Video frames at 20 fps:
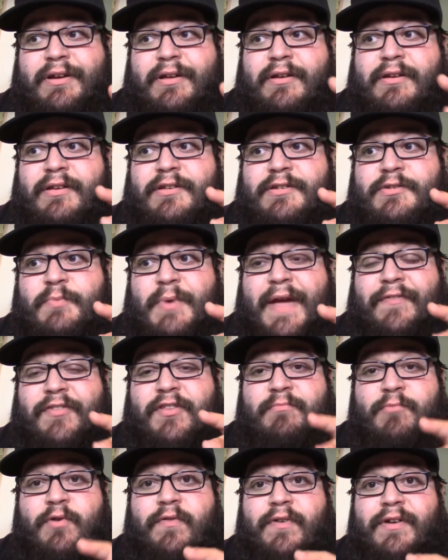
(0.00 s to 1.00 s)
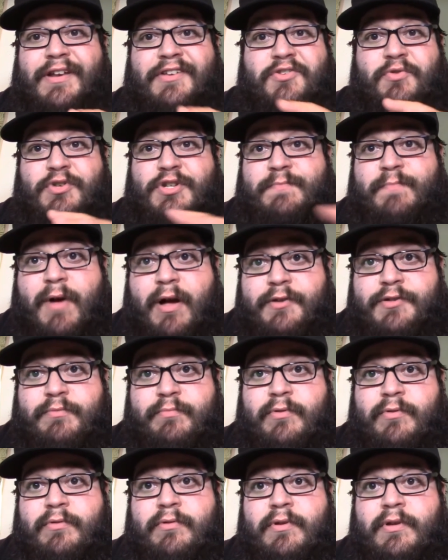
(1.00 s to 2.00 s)
because we have to move in as soon as
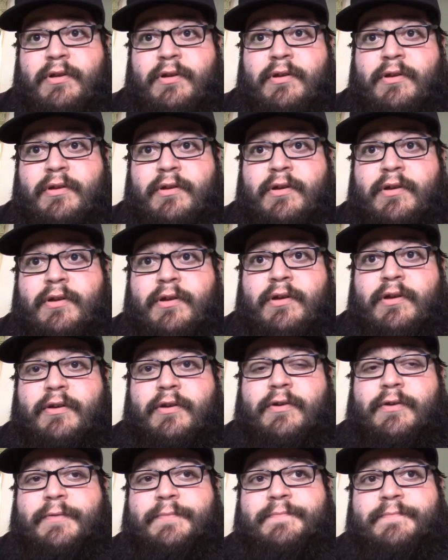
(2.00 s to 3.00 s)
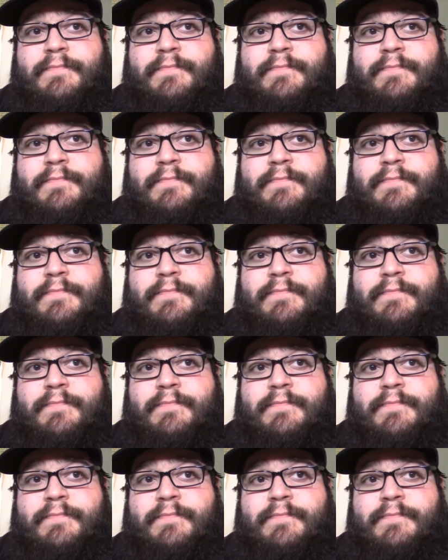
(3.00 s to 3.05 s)
possible." You know.